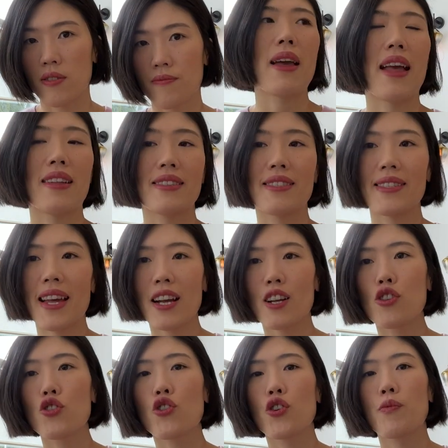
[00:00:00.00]
And the
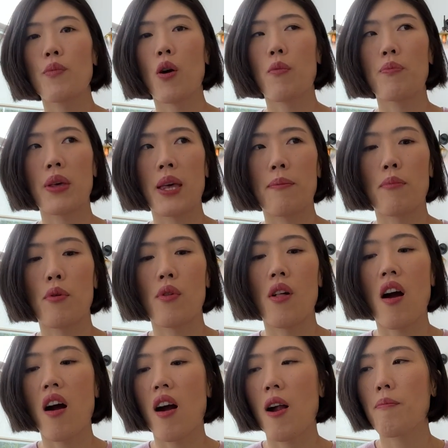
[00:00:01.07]
second group of people
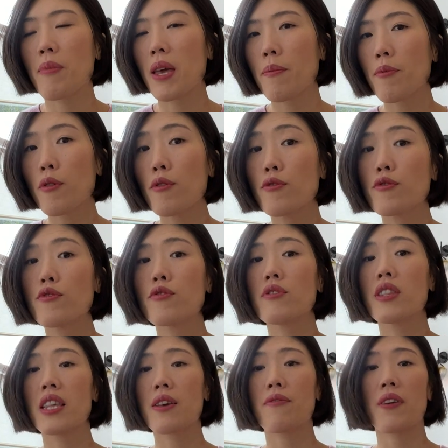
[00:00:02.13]
are people who
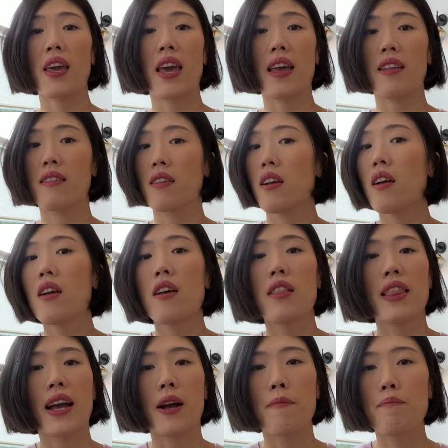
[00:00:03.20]
live in
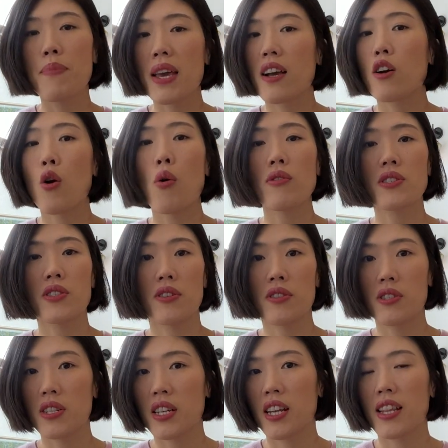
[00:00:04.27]
like a big coastal
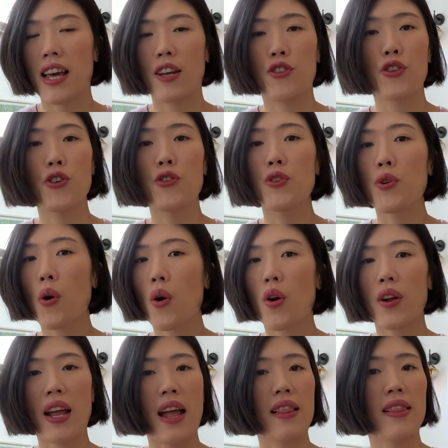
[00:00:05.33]
city like New
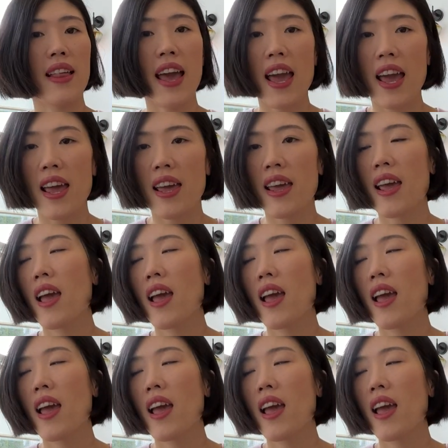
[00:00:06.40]
York, LA.